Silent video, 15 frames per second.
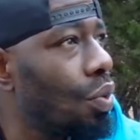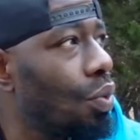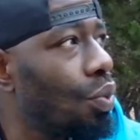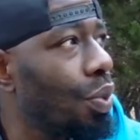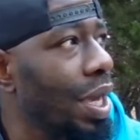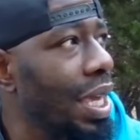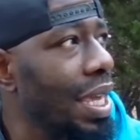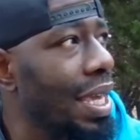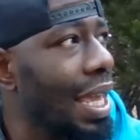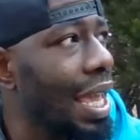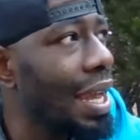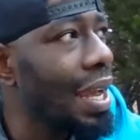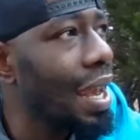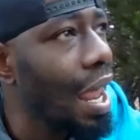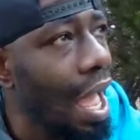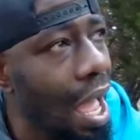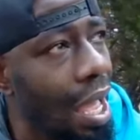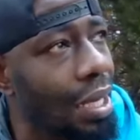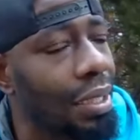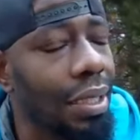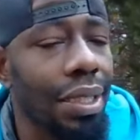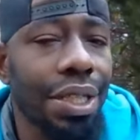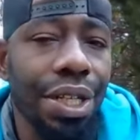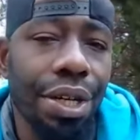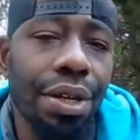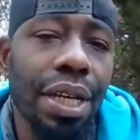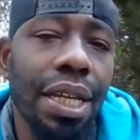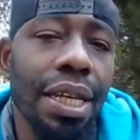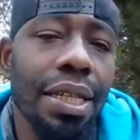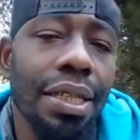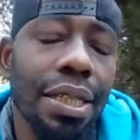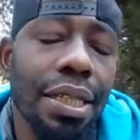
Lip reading: we cannot cheerlead a